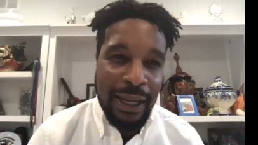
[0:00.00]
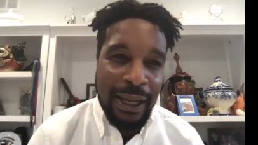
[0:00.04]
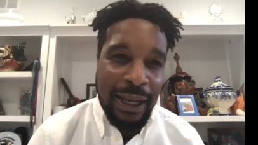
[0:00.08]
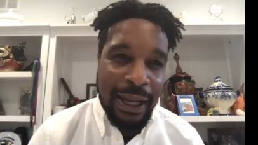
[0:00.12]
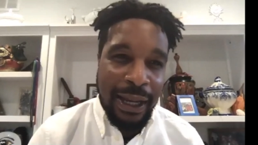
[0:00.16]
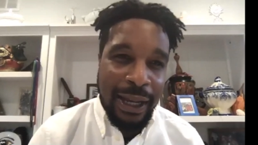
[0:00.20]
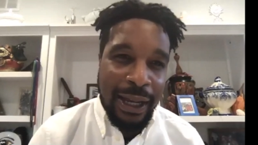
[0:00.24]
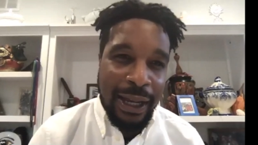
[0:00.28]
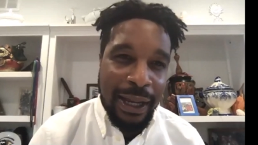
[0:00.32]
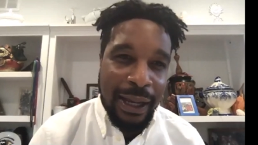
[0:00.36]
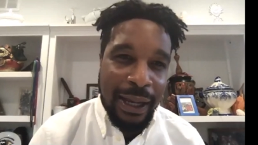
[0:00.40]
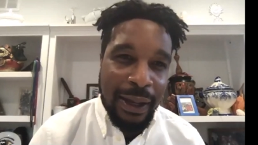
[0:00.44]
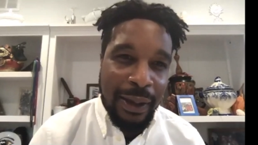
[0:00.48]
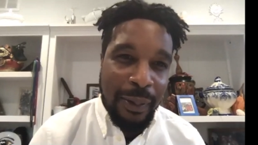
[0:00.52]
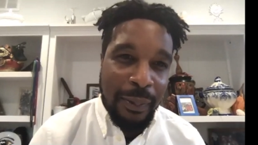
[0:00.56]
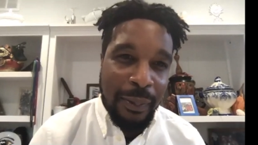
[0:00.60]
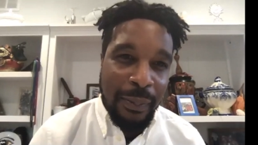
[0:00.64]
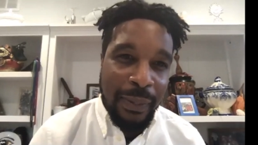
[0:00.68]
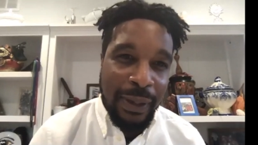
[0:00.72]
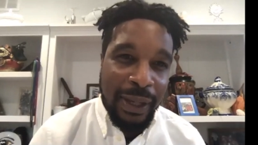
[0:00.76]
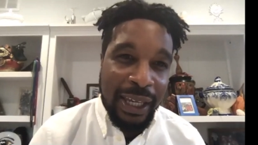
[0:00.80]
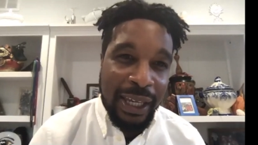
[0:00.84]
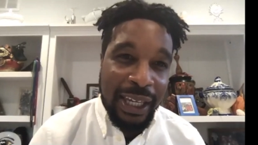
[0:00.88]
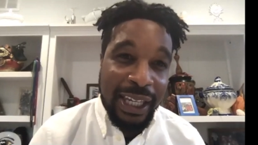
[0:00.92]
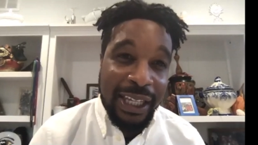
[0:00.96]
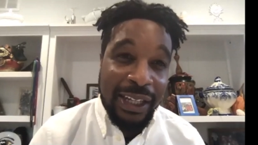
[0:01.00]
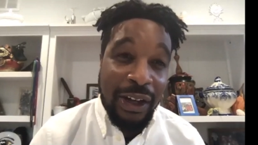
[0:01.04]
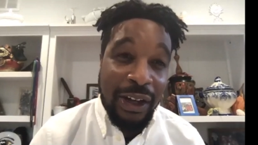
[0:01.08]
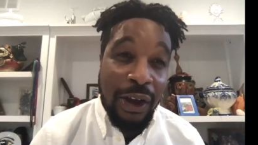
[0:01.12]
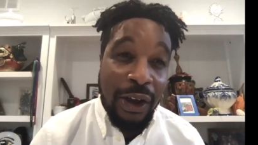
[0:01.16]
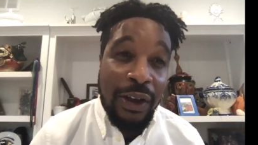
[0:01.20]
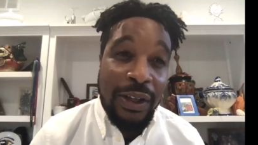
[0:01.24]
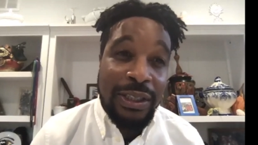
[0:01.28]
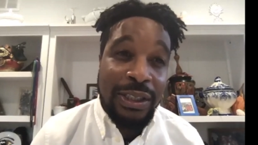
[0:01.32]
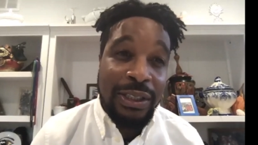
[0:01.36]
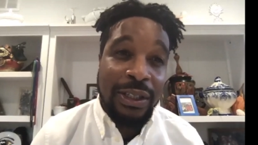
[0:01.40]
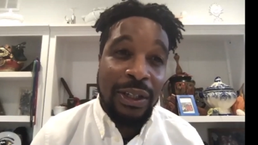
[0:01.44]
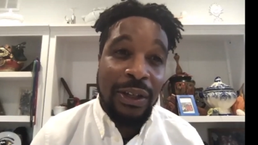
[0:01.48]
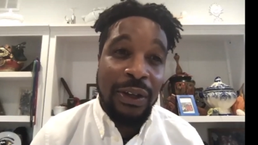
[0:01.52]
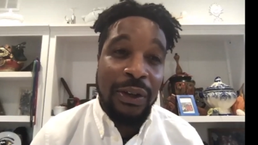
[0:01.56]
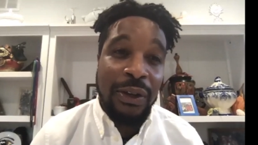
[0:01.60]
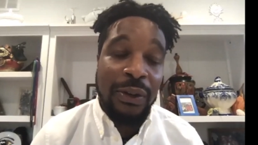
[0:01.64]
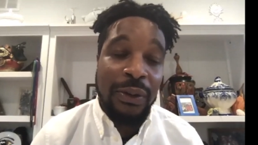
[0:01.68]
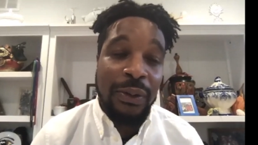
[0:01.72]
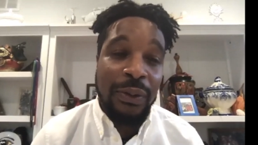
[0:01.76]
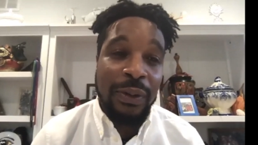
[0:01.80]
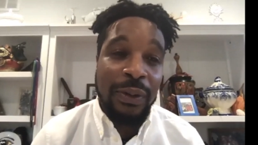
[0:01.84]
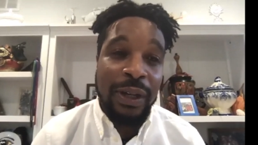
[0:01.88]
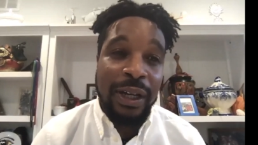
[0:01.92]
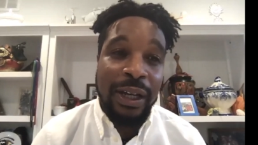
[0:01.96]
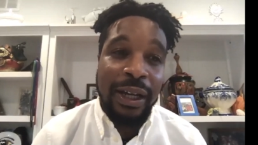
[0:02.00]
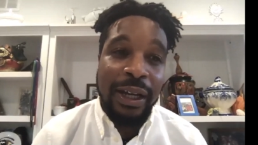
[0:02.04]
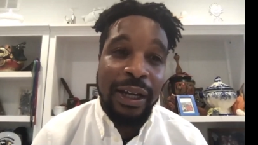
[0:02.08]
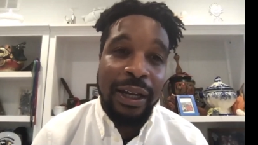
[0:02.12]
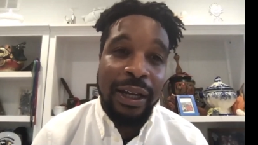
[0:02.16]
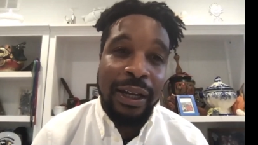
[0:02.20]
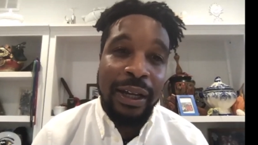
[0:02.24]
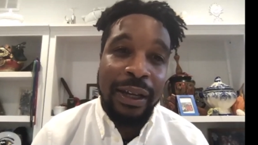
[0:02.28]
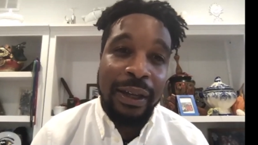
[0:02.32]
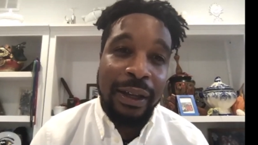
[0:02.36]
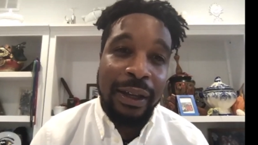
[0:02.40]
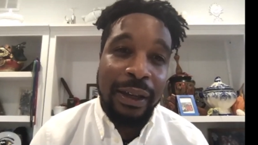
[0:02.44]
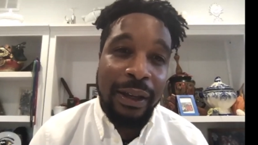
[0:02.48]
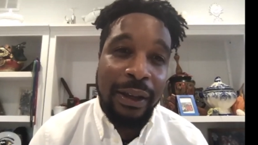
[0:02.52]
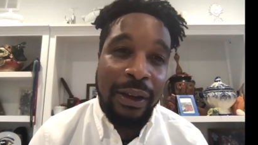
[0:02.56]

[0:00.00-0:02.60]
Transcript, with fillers: Um, it also uh,